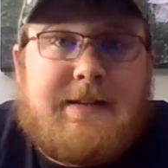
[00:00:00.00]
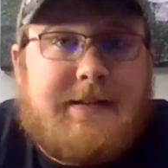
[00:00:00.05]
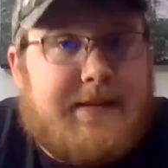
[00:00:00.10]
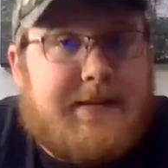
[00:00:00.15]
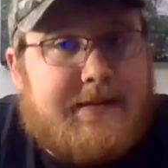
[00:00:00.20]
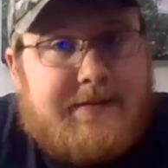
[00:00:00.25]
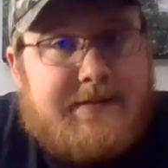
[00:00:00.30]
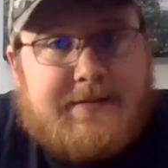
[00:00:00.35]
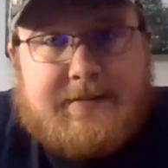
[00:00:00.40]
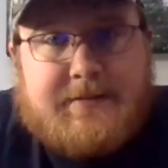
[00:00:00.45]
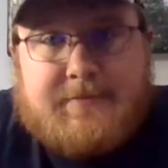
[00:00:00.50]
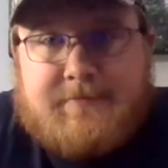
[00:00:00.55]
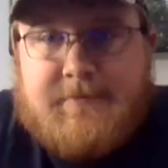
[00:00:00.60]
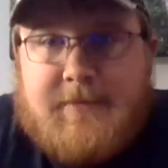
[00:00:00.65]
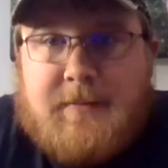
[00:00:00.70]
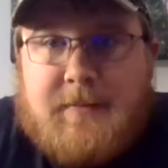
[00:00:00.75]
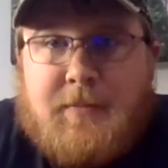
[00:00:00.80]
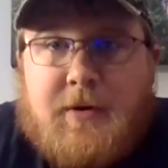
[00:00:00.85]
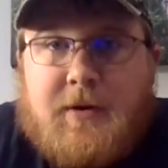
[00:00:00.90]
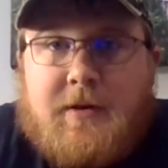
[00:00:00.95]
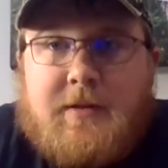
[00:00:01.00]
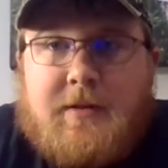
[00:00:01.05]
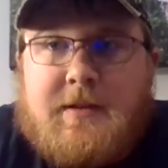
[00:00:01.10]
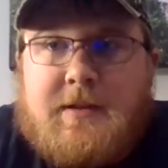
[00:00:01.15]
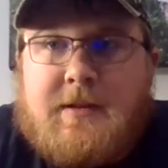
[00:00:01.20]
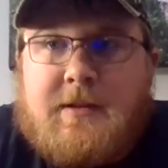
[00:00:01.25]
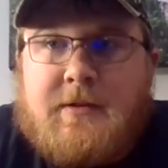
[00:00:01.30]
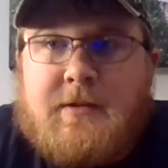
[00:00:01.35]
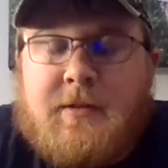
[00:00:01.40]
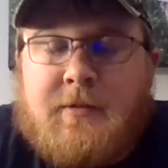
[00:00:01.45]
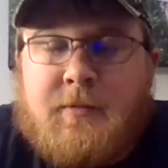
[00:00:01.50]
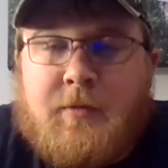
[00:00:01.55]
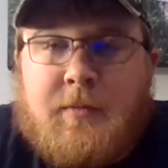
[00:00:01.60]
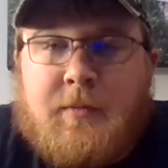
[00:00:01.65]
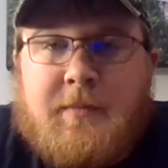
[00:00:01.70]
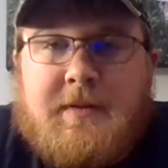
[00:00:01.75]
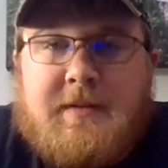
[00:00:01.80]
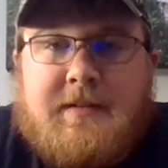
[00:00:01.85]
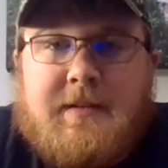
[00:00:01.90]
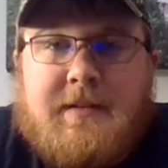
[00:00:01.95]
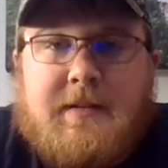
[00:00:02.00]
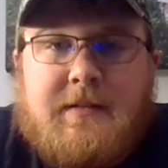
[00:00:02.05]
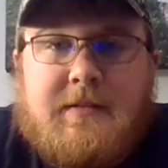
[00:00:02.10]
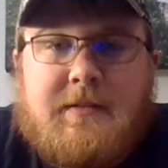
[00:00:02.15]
that's the part of the year that we're missing.